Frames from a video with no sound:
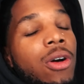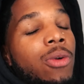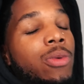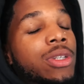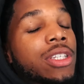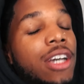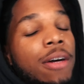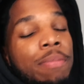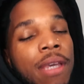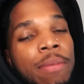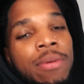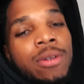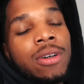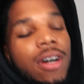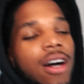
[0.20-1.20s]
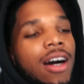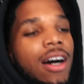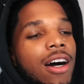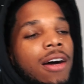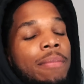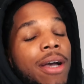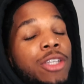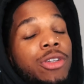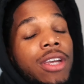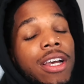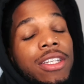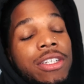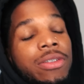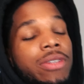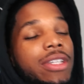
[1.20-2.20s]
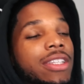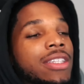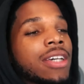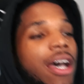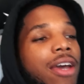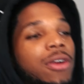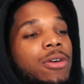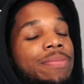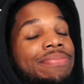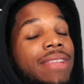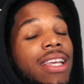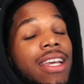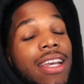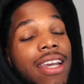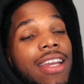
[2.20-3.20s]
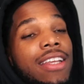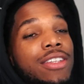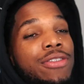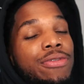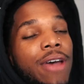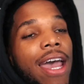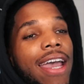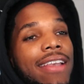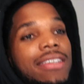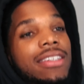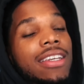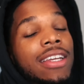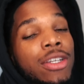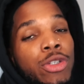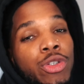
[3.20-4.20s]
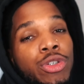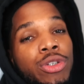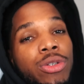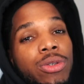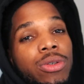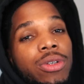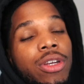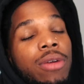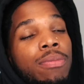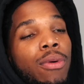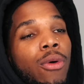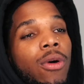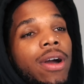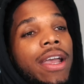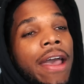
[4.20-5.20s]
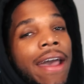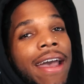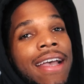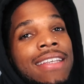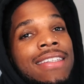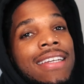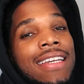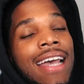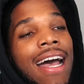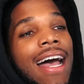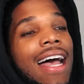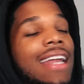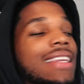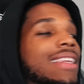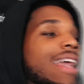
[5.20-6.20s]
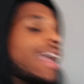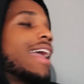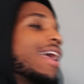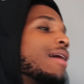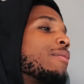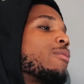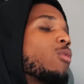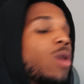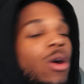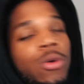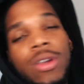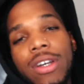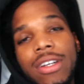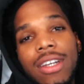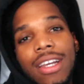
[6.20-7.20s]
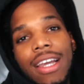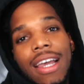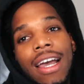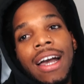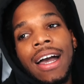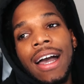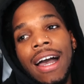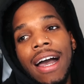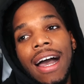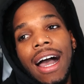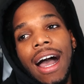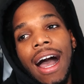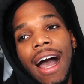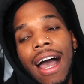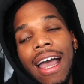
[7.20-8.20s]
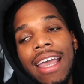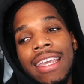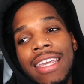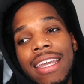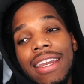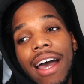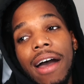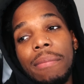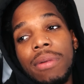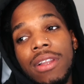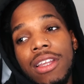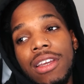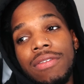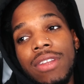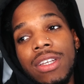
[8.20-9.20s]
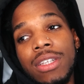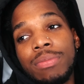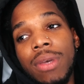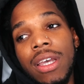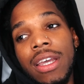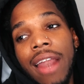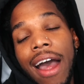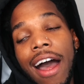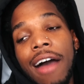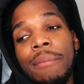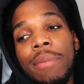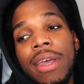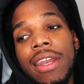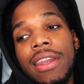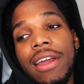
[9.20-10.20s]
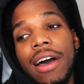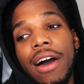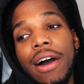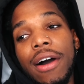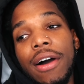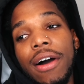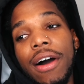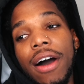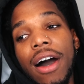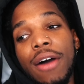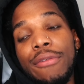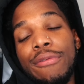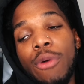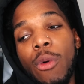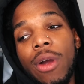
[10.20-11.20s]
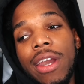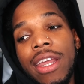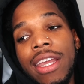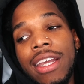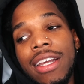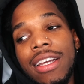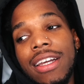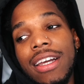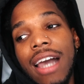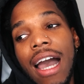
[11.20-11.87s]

What's up, people? As you guys can read the title, it is facts. It is true. Your boy has the goddamn RONA. I cannot believe this, man. I've been finessing